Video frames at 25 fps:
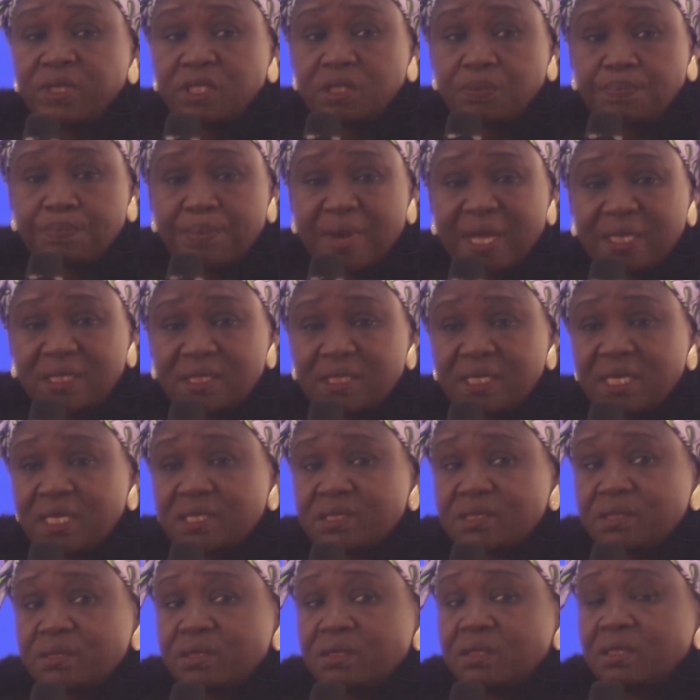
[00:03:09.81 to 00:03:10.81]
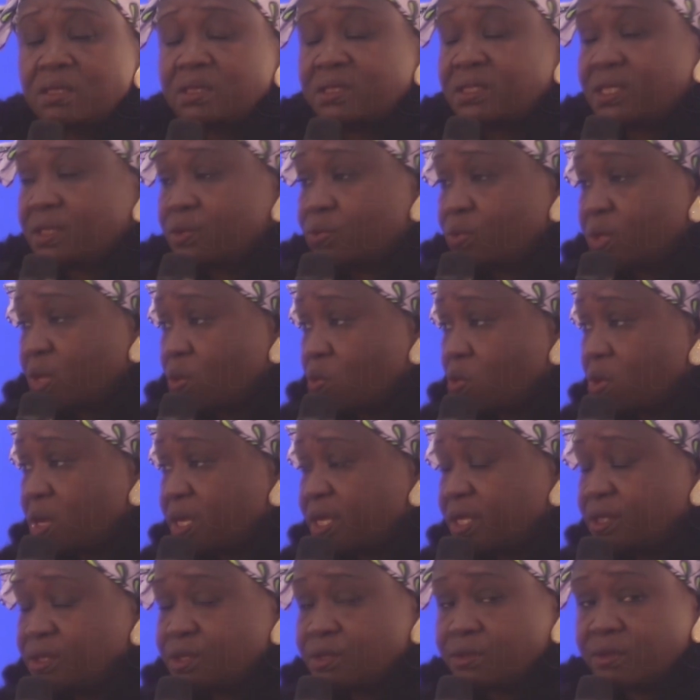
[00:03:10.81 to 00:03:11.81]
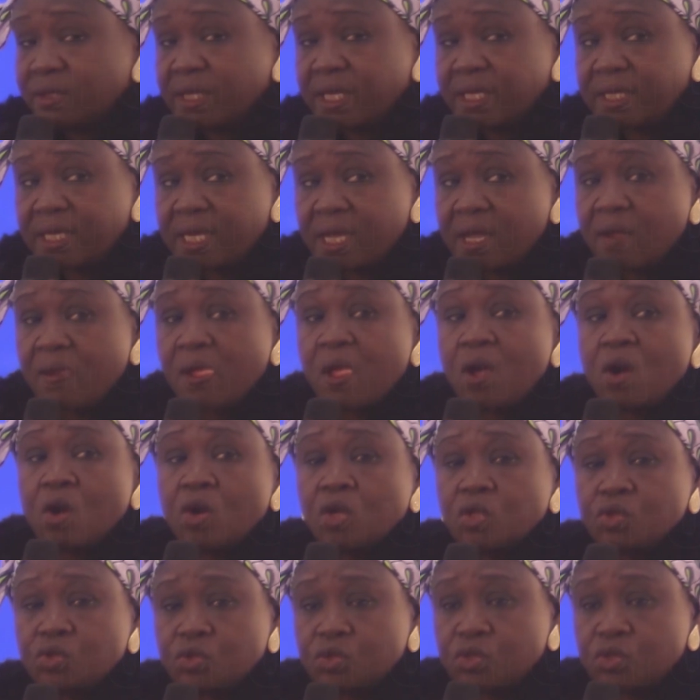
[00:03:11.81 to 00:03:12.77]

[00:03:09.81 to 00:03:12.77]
with the partners that we are working together,